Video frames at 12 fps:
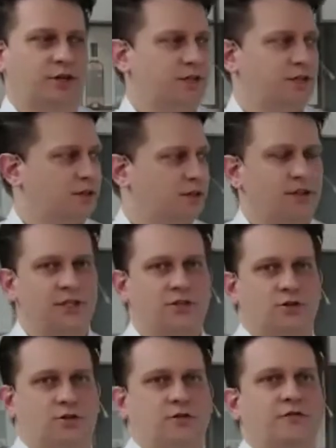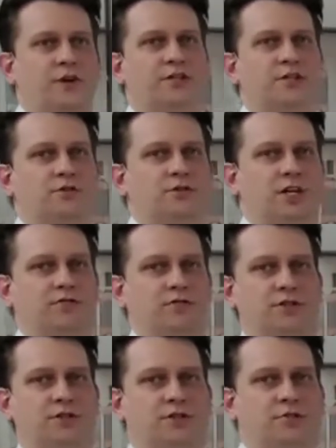bring these two things together.
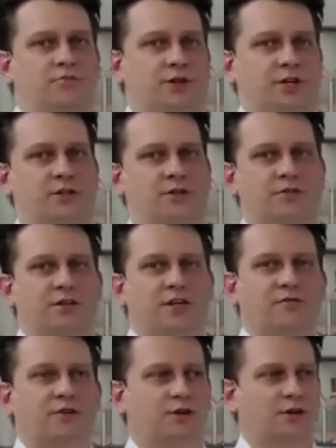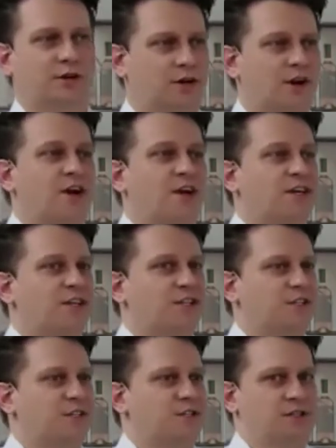So I'm bringing together
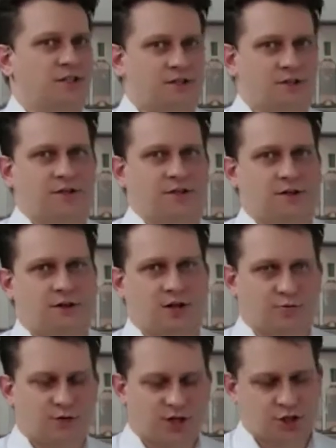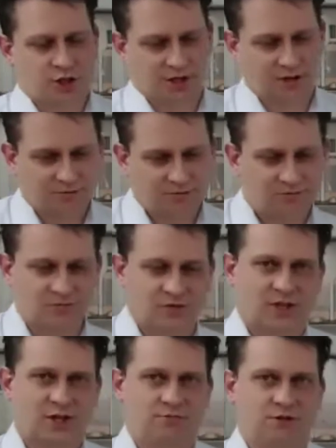CT imaging
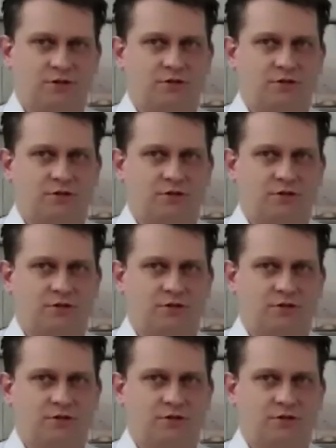that we